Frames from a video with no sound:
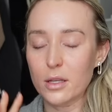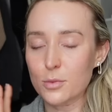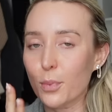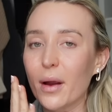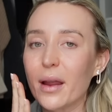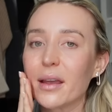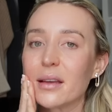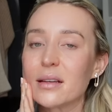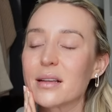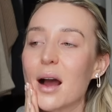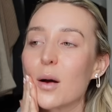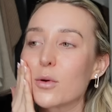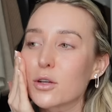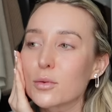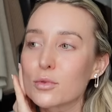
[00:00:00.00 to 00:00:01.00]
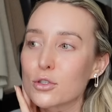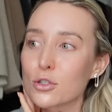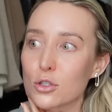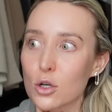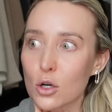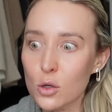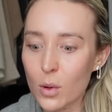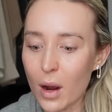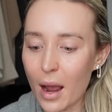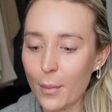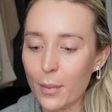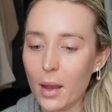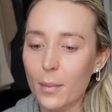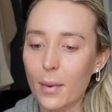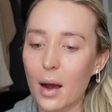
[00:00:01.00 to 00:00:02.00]
breaking down, which I'm so
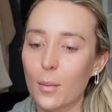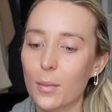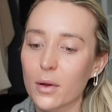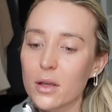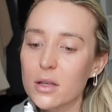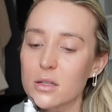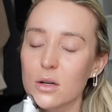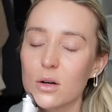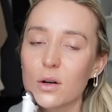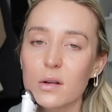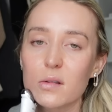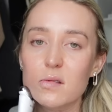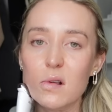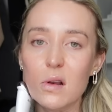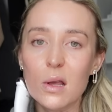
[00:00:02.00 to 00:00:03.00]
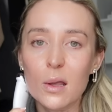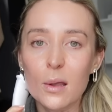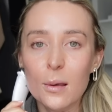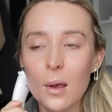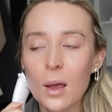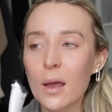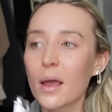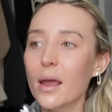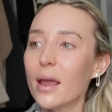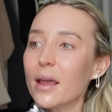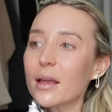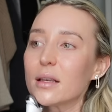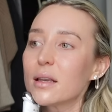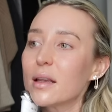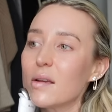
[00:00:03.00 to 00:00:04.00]
happy about because honestly
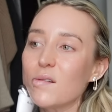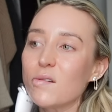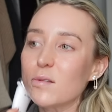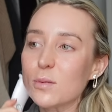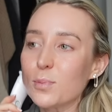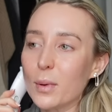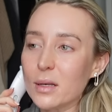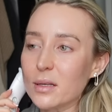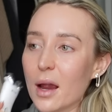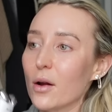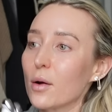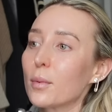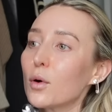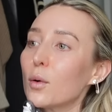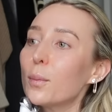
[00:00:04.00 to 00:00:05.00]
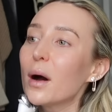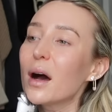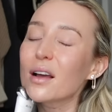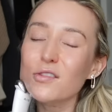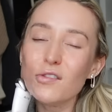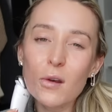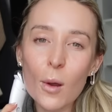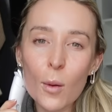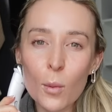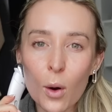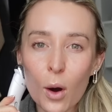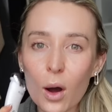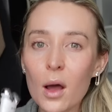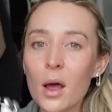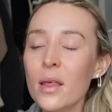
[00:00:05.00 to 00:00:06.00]
it's been terrible. But you know
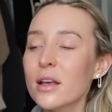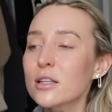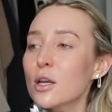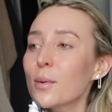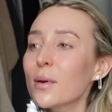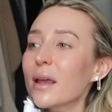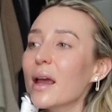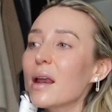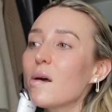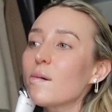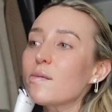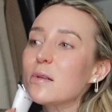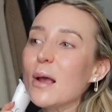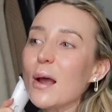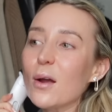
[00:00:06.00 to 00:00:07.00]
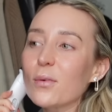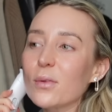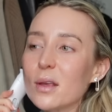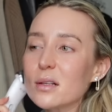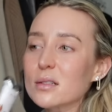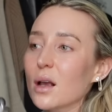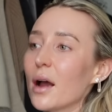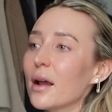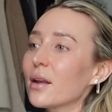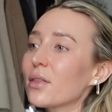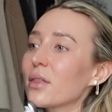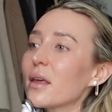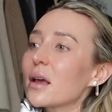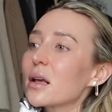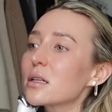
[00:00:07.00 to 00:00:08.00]
what, there's no point getting upset over these kind of
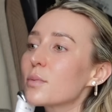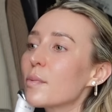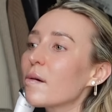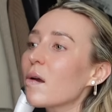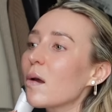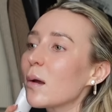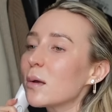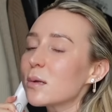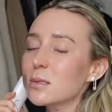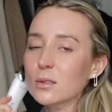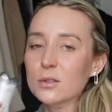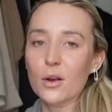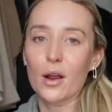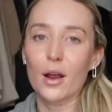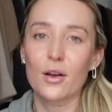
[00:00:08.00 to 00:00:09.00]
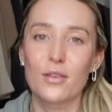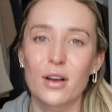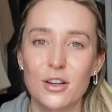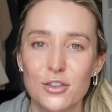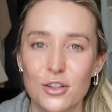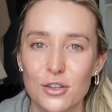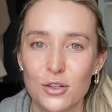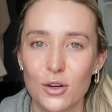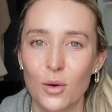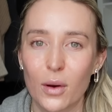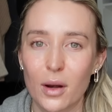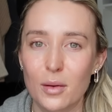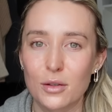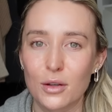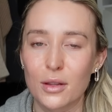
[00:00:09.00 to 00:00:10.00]
things because, sorry, I really shouldn't talk
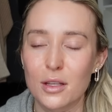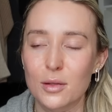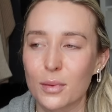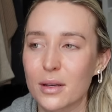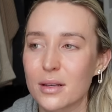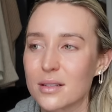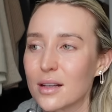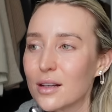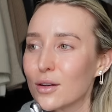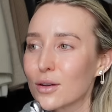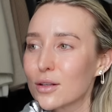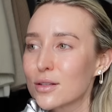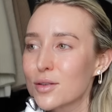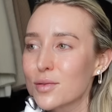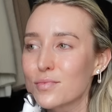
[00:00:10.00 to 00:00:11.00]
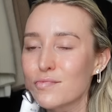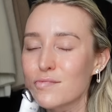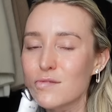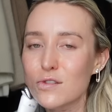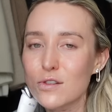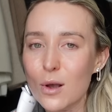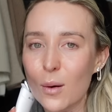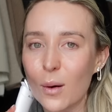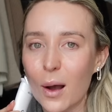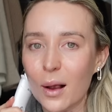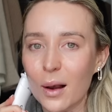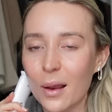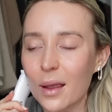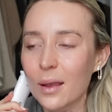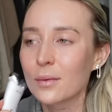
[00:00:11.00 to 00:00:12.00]
when I'm doing this because it looks so
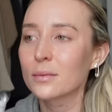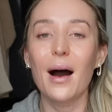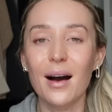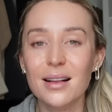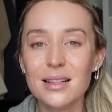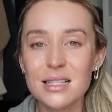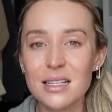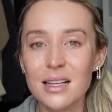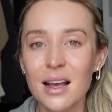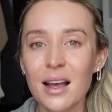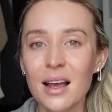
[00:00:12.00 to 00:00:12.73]
ugly, but